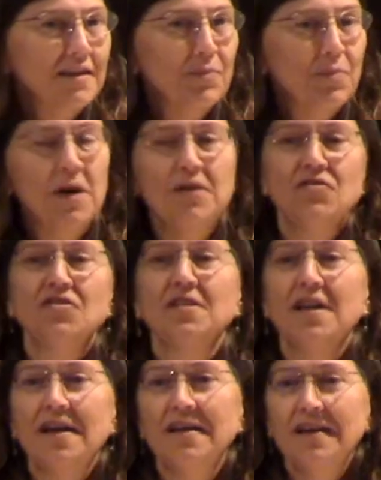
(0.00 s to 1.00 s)
The
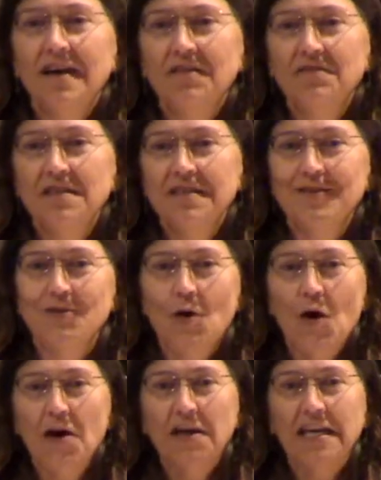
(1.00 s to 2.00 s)
punchline of this
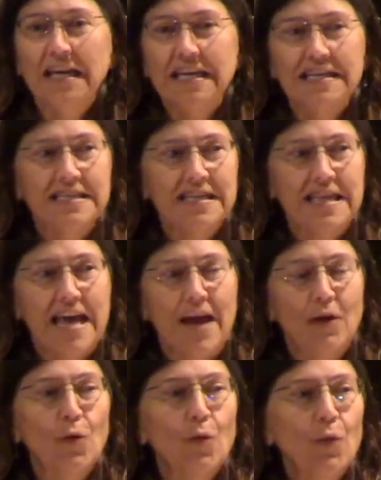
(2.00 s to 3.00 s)
talk is
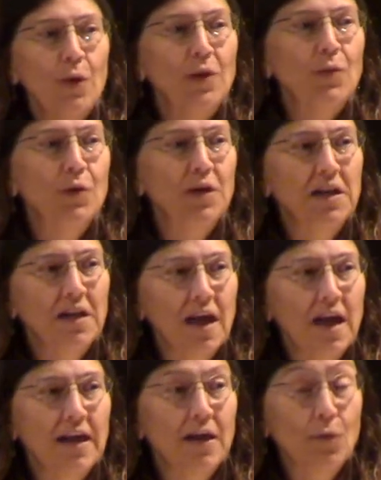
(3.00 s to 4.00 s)
that we
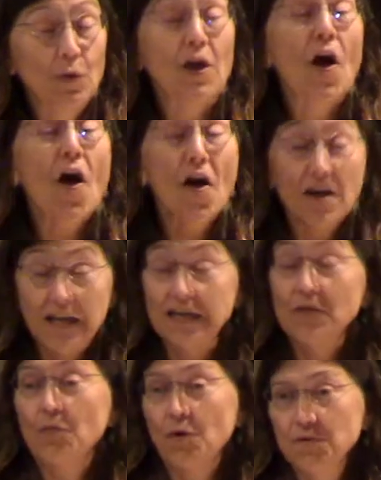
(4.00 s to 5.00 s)
are in
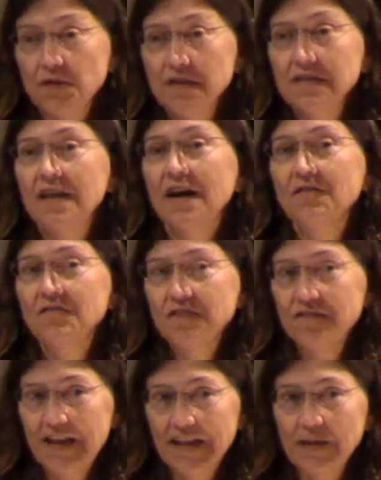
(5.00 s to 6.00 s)
the process of
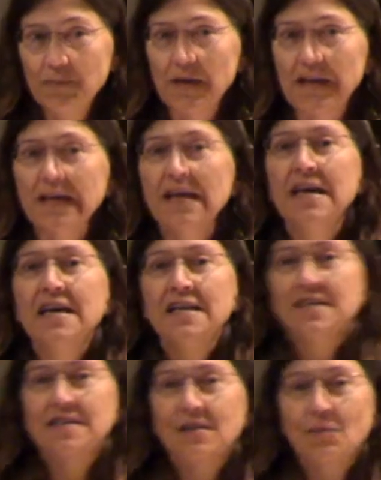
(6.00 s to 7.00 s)
developing
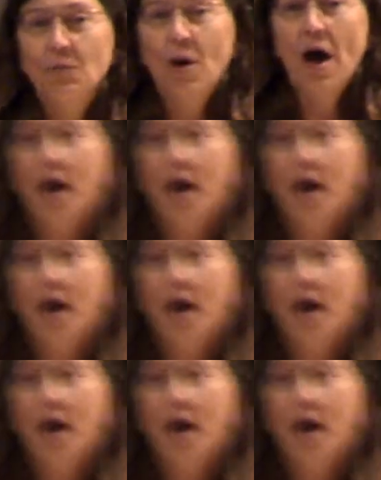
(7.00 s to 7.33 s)
some